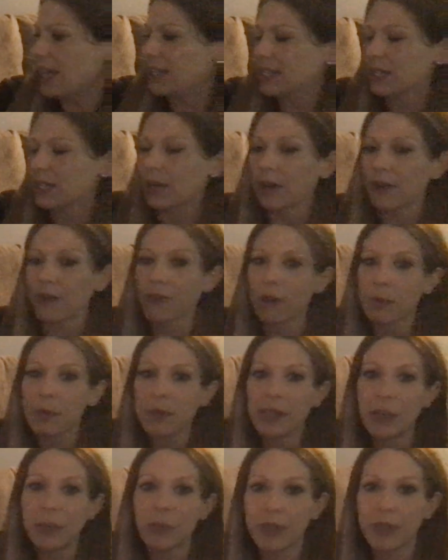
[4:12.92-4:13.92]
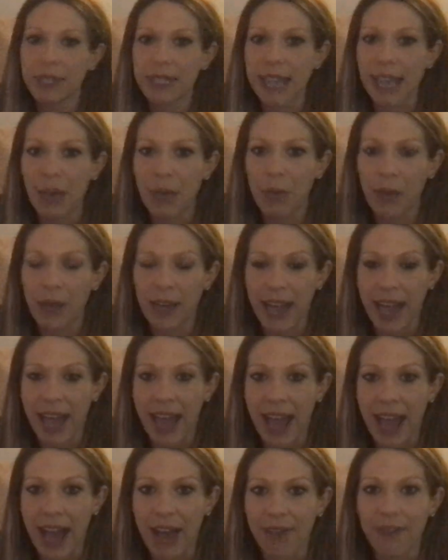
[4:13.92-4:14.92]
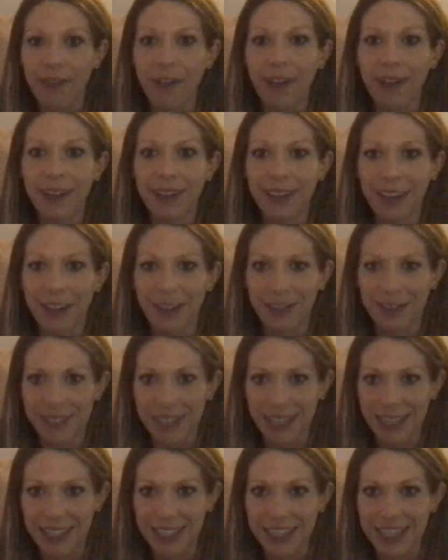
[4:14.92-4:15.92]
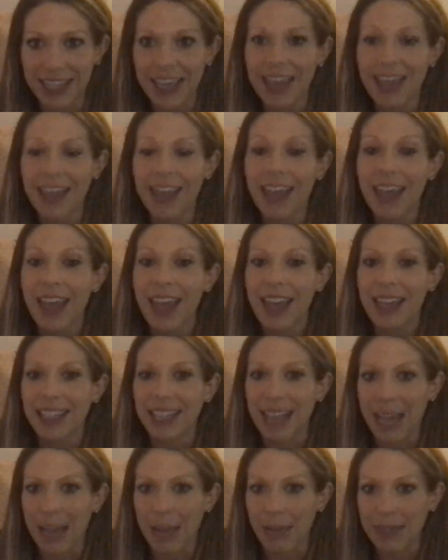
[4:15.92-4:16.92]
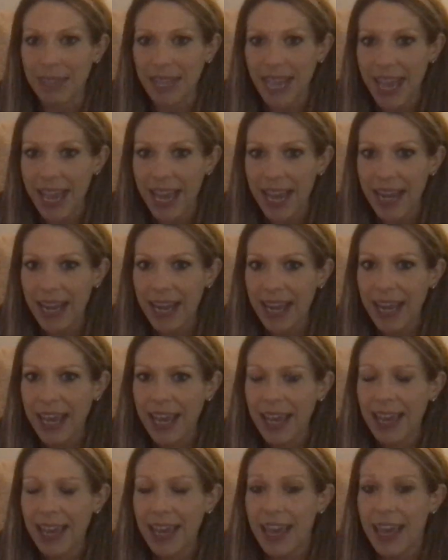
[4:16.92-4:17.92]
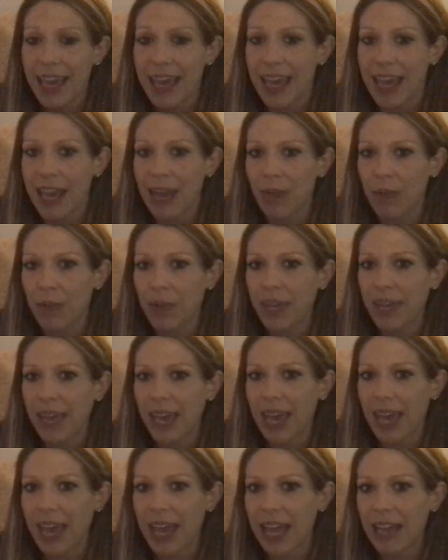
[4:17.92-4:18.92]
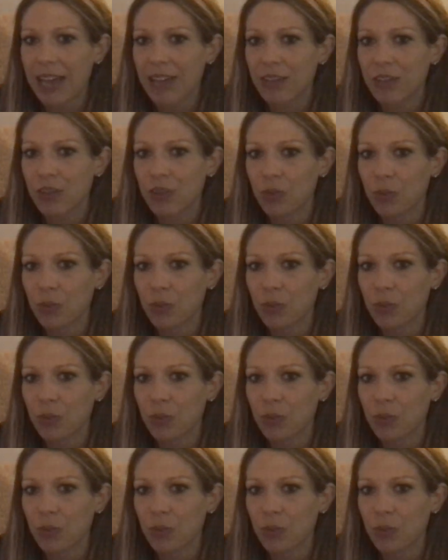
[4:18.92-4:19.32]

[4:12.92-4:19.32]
So our formula will say 1/2 of 60 times 80, and we get